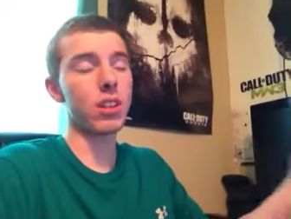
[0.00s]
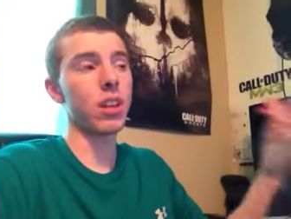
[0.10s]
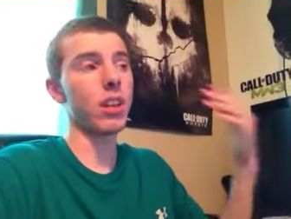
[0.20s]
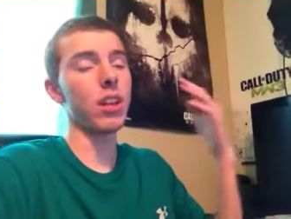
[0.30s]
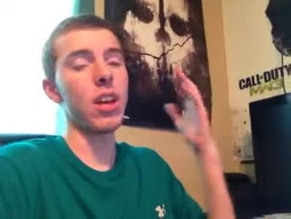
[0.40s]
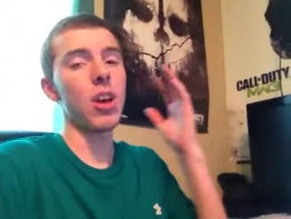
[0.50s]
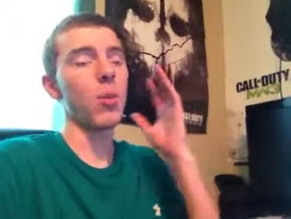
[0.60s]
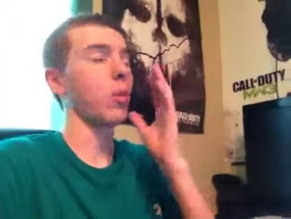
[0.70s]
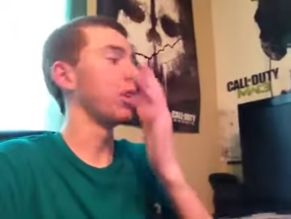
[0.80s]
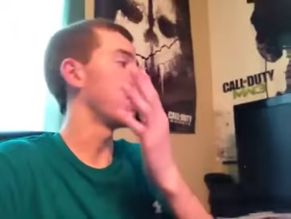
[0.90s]
They
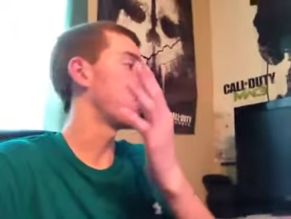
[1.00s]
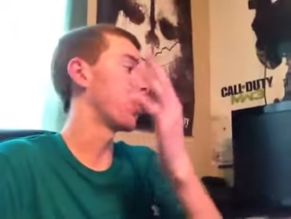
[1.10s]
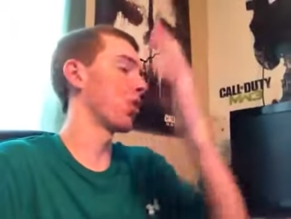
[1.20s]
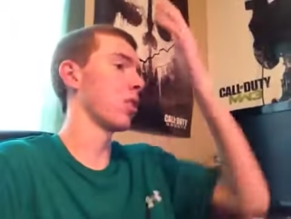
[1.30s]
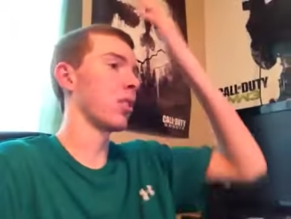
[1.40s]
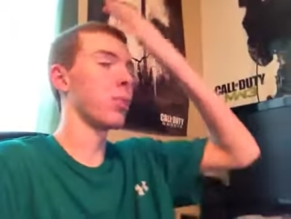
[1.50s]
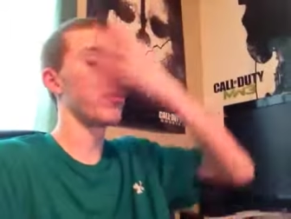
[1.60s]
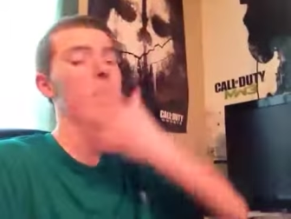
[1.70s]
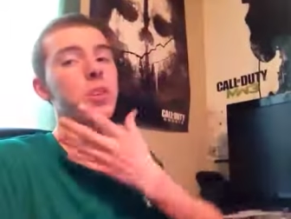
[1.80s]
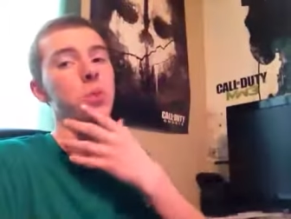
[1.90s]
when they turned, the
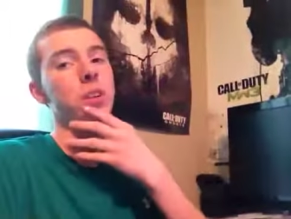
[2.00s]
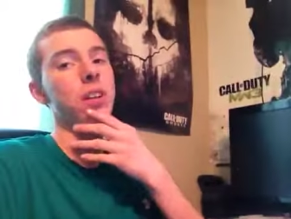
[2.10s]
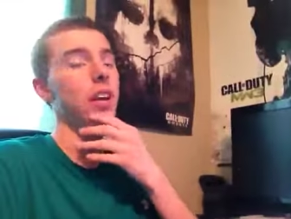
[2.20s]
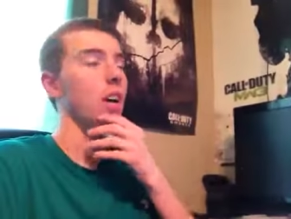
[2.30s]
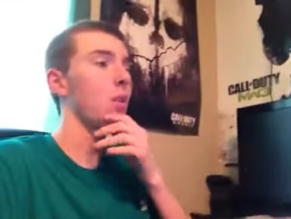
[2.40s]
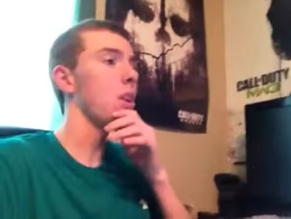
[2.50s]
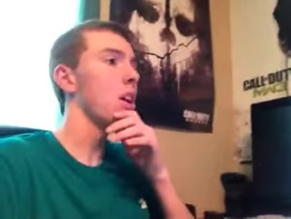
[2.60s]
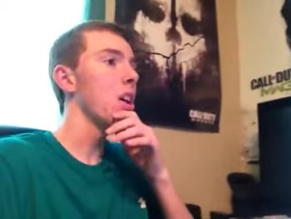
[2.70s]
mask went down,